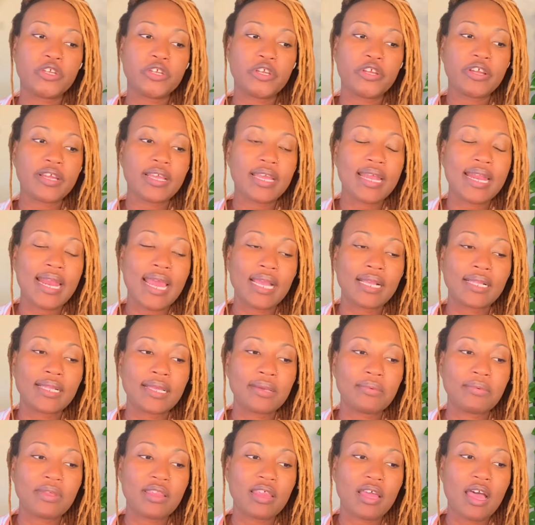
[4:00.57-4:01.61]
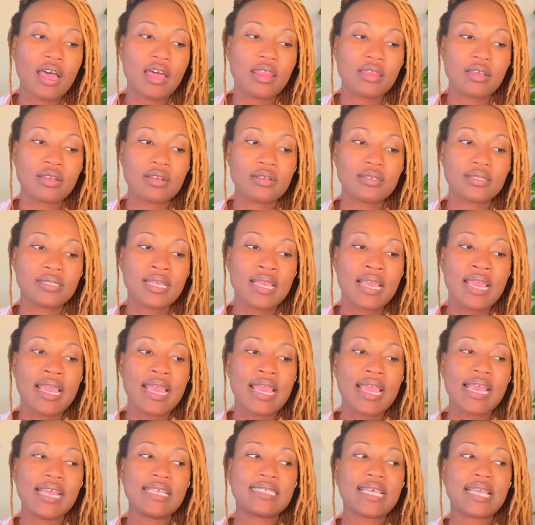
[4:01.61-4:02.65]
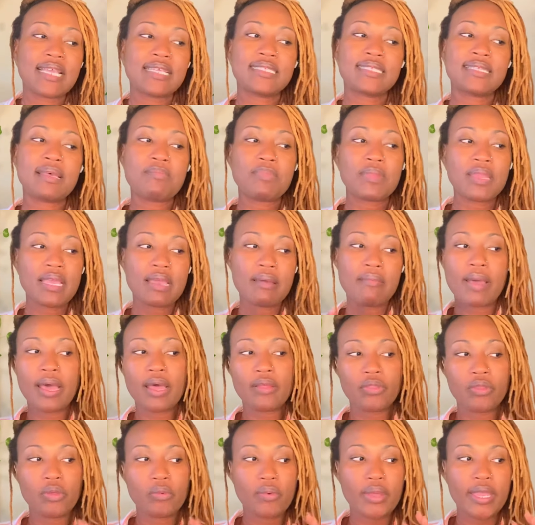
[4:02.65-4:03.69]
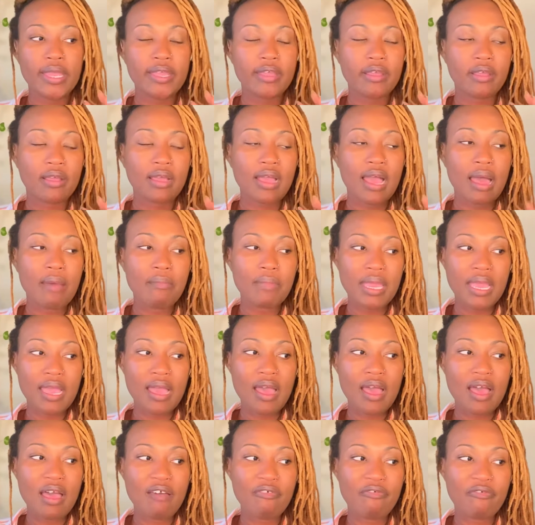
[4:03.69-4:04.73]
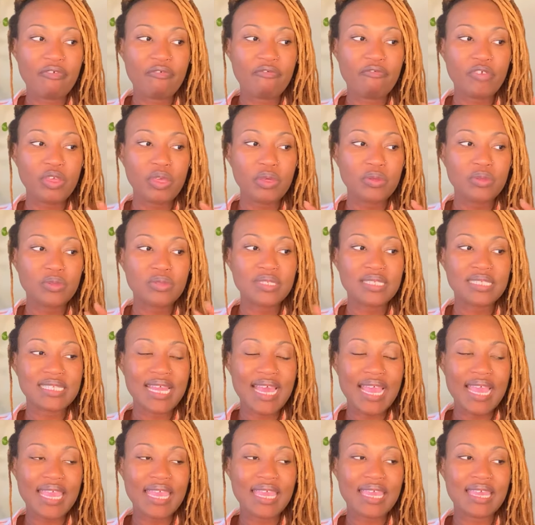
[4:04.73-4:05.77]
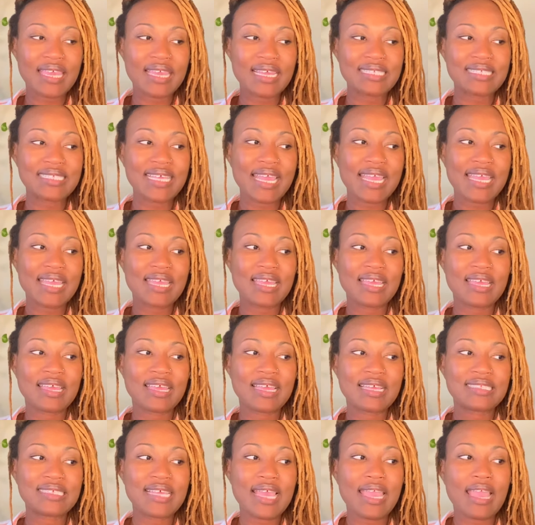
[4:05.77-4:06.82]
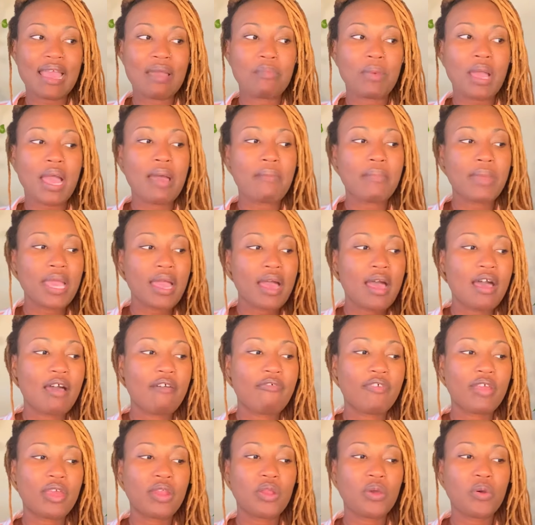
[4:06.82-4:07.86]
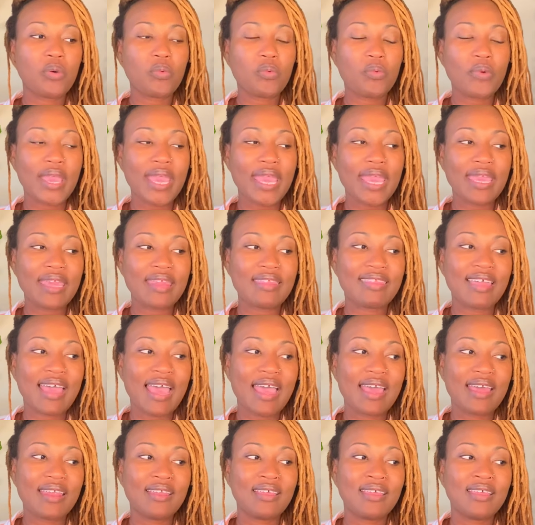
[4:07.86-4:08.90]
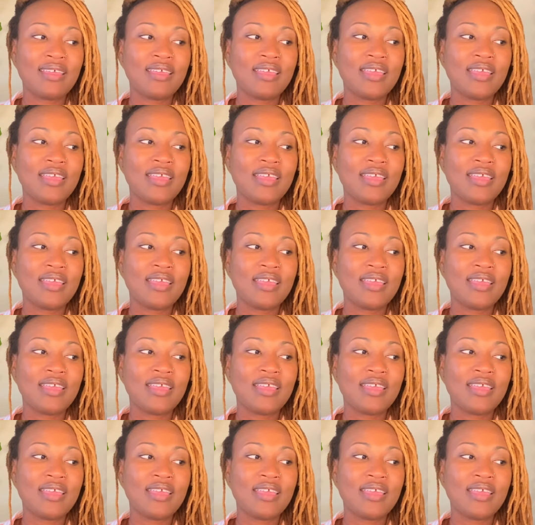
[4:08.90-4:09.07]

or you're connecting with others, it's like something about the way you're coming off feels like, it's like, it's like I'm coming off in a way that,